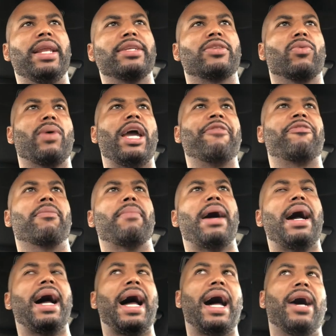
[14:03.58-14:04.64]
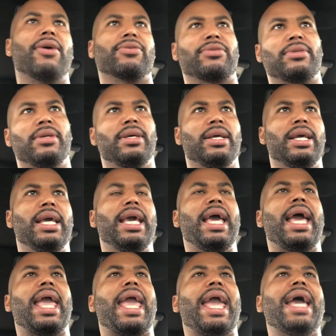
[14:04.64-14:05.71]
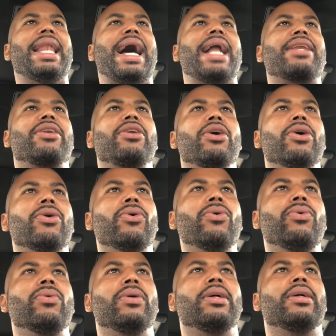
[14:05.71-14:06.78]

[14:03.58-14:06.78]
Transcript: minutes away from my house. And I knew